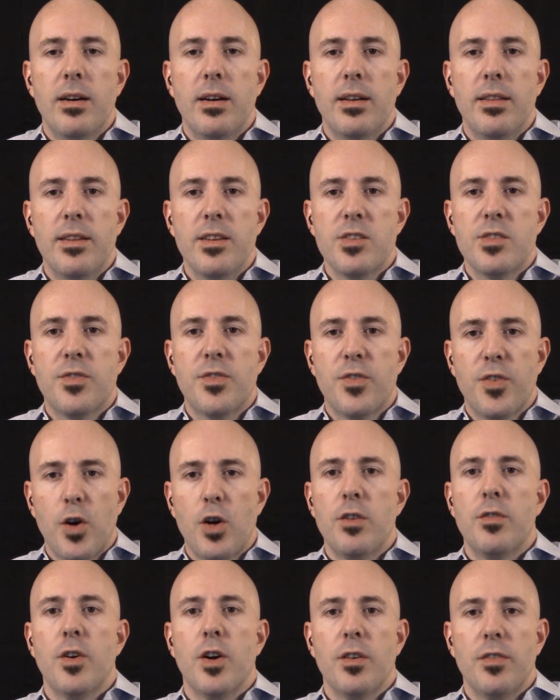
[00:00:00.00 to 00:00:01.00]
this
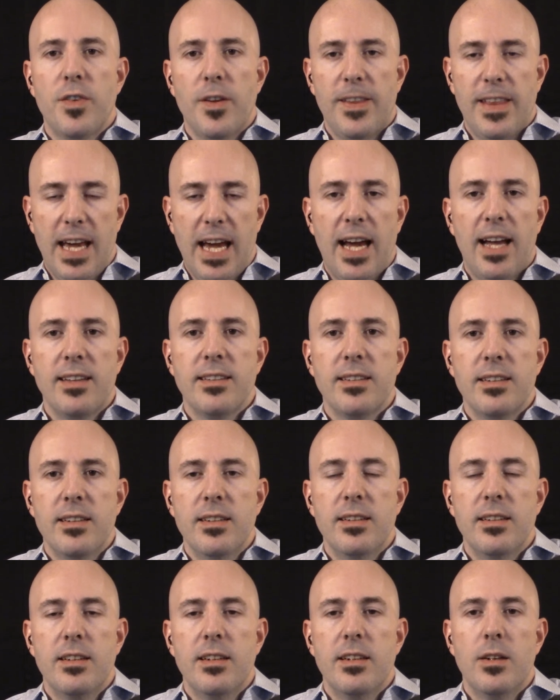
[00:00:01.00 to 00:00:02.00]
fervor for that
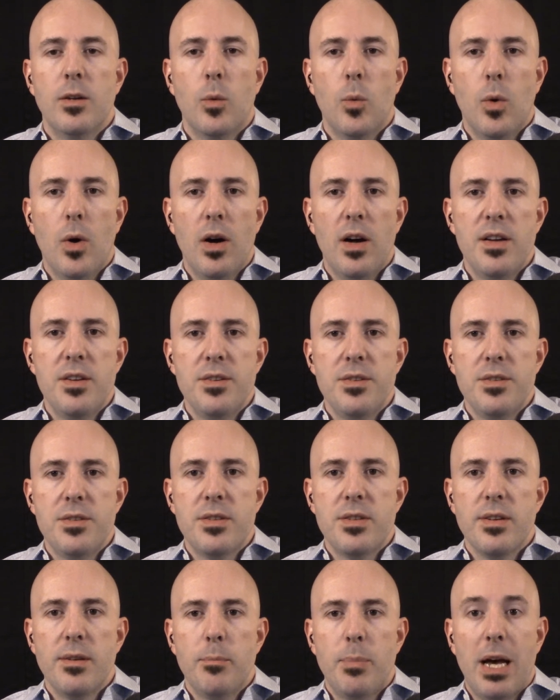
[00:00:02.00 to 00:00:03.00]

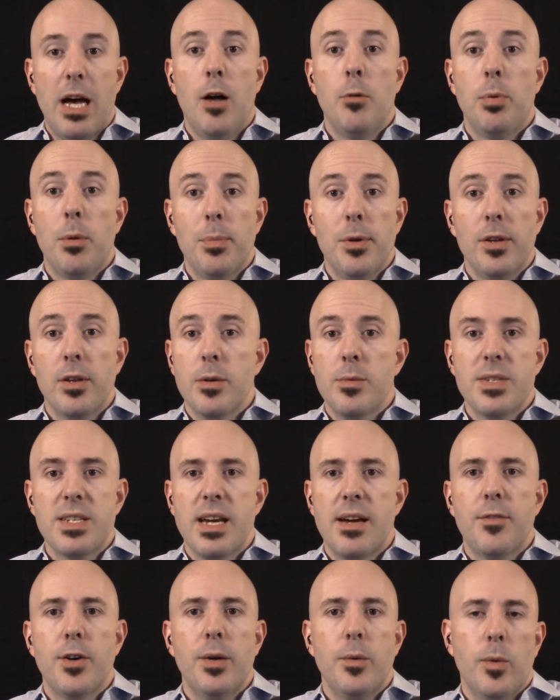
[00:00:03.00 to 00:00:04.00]
was palpable. It was
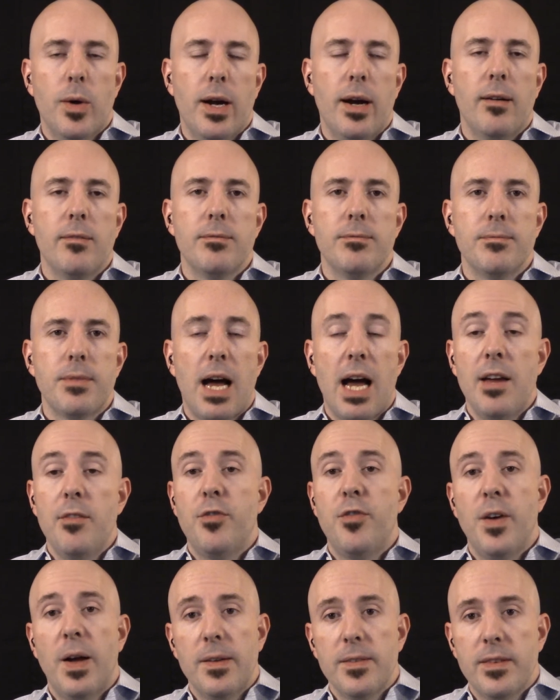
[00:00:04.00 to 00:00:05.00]
everywhere. I
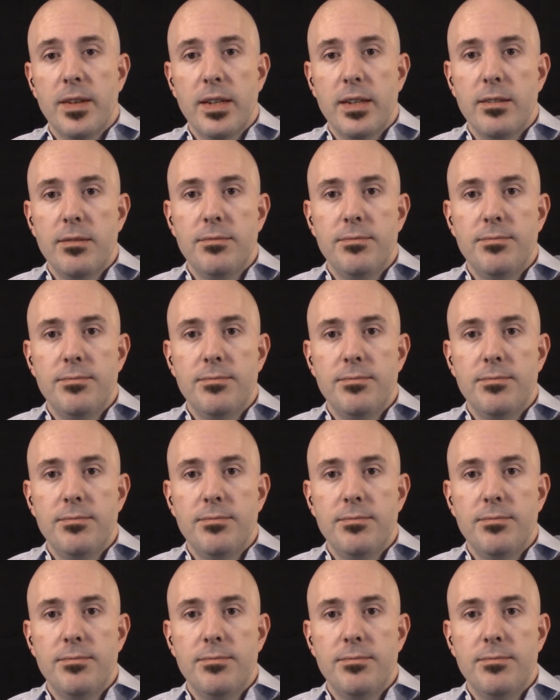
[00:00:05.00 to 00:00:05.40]
felt it.